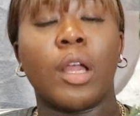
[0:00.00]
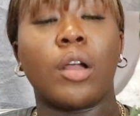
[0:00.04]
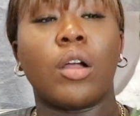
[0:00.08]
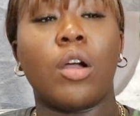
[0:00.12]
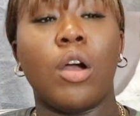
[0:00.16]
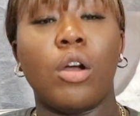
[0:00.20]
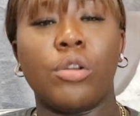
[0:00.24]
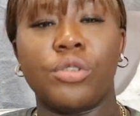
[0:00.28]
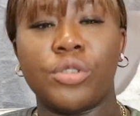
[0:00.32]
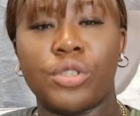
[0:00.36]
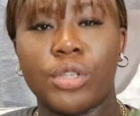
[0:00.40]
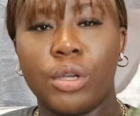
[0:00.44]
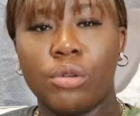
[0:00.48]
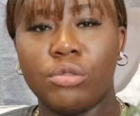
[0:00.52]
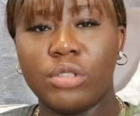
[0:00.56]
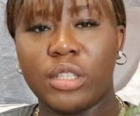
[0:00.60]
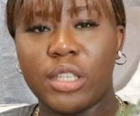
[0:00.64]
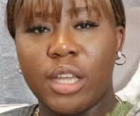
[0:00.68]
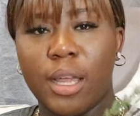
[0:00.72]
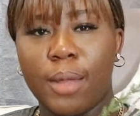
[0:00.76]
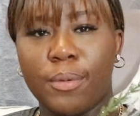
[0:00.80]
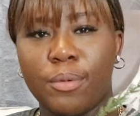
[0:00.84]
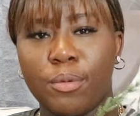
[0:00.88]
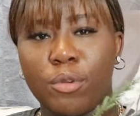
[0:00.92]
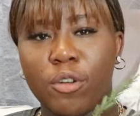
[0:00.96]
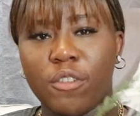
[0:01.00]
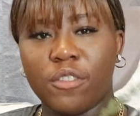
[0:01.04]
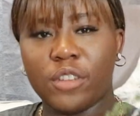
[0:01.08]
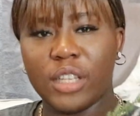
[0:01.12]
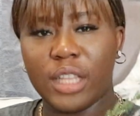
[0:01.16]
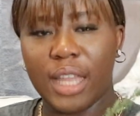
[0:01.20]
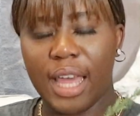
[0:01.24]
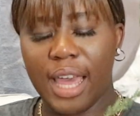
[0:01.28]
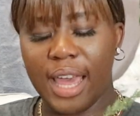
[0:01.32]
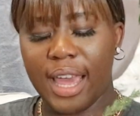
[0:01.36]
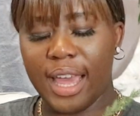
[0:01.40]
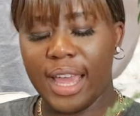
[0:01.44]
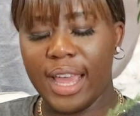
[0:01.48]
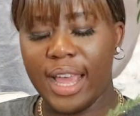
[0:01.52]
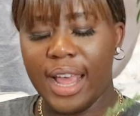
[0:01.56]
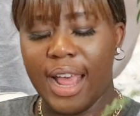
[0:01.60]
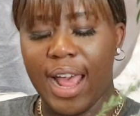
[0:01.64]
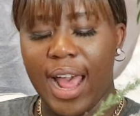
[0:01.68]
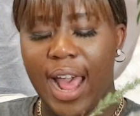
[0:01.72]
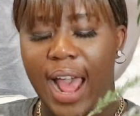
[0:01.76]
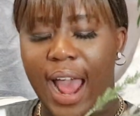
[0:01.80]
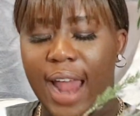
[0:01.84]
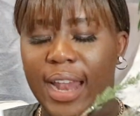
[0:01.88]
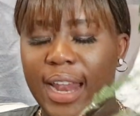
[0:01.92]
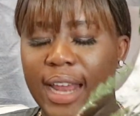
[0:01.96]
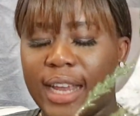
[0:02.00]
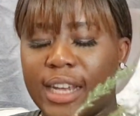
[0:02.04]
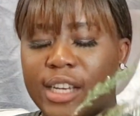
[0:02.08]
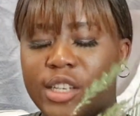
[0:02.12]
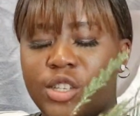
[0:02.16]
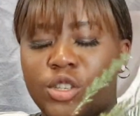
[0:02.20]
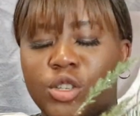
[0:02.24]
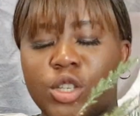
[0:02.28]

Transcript: console table over there and i can